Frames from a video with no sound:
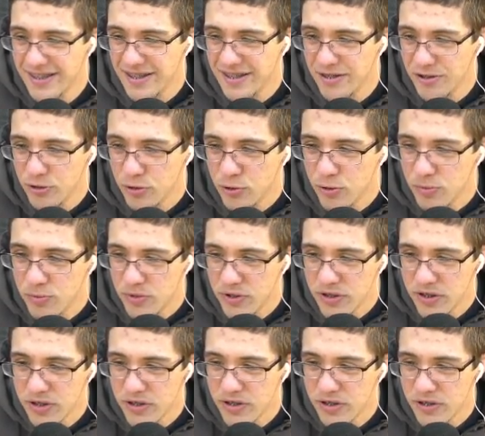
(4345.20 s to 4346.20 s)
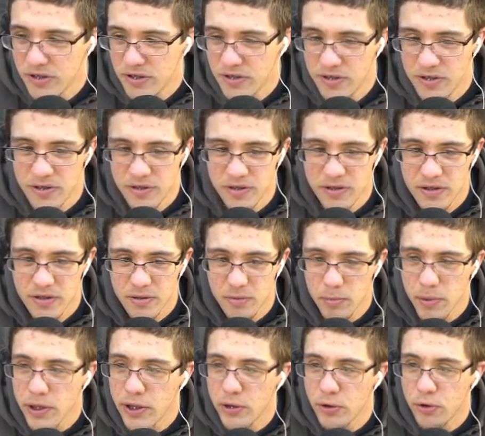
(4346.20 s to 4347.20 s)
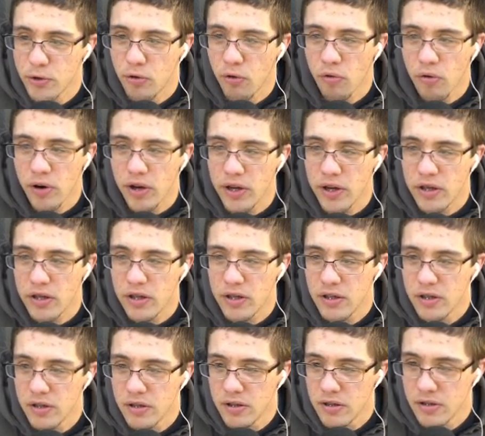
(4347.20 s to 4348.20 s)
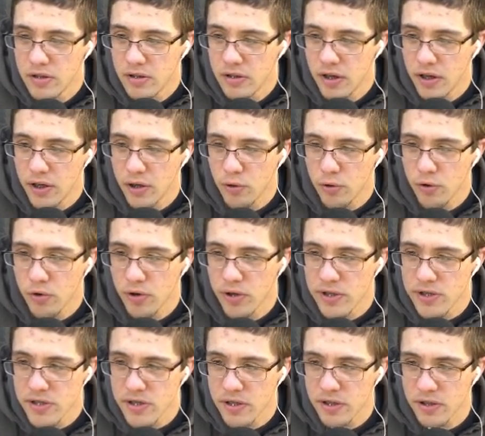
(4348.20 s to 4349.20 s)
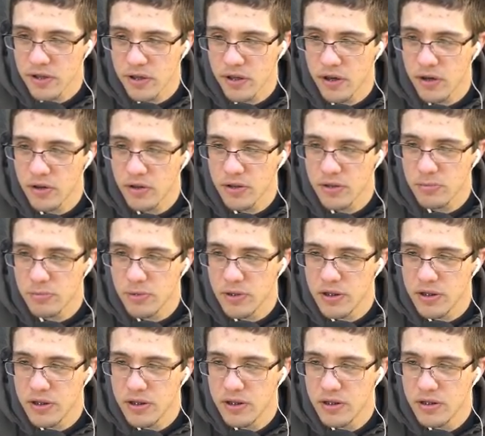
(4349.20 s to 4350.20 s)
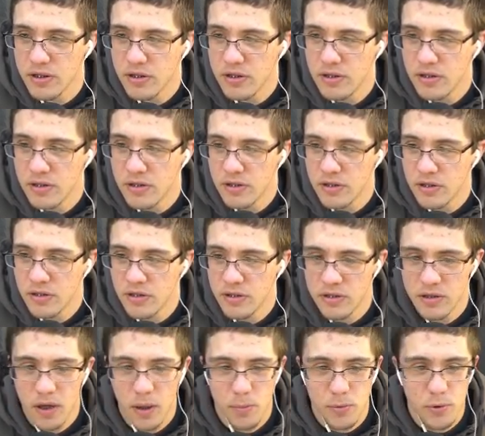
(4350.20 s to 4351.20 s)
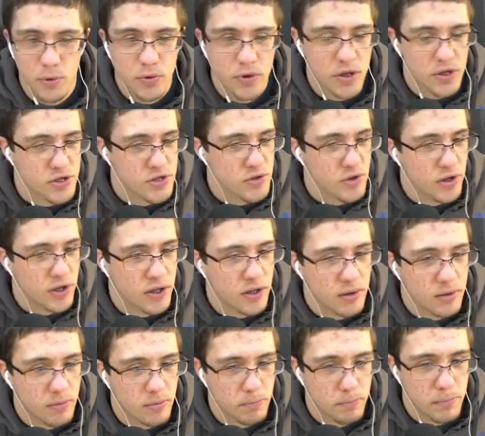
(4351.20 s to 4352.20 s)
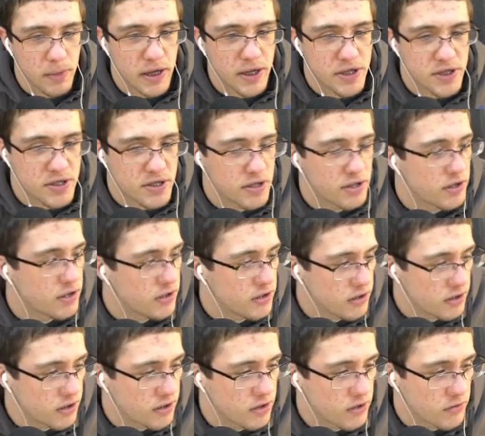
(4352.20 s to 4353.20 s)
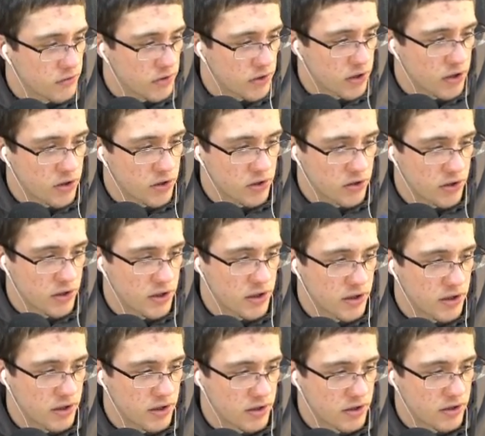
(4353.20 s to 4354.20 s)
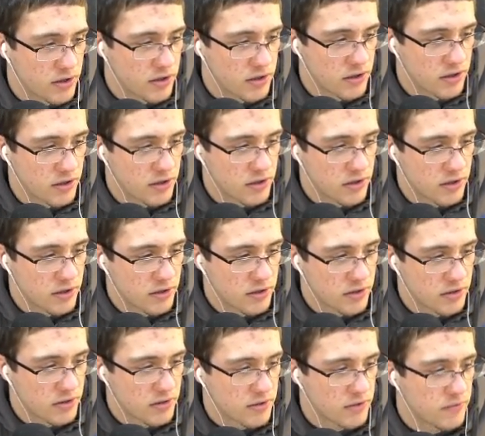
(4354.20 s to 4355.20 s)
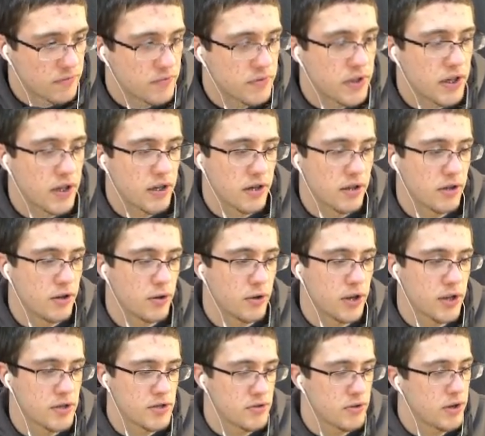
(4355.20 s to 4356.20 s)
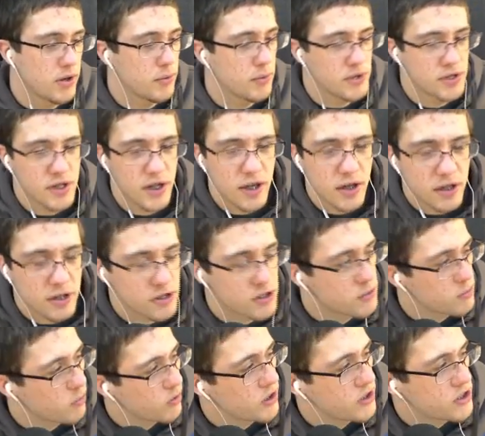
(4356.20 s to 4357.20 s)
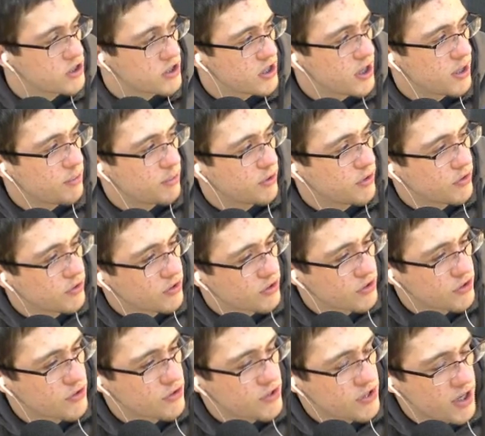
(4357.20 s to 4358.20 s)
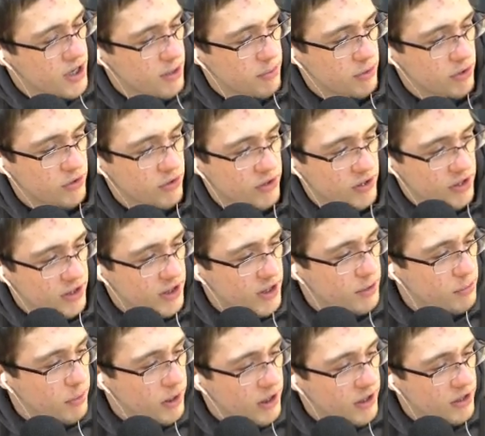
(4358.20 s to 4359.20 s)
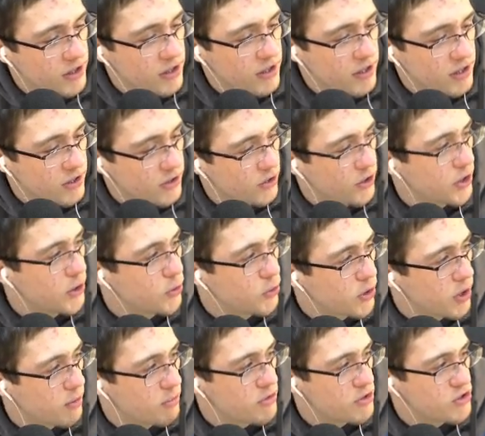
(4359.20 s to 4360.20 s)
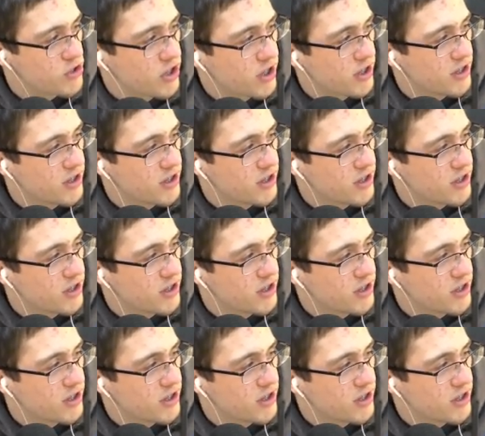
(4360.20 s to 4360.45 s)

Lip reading: Oops. I'll make you green. I know green's not the color, but I'm doing that so I can paste in a different color later. Yeah. Okay, so anyways, I can explain Samuel. So Samuel, he made the cucumbers, right?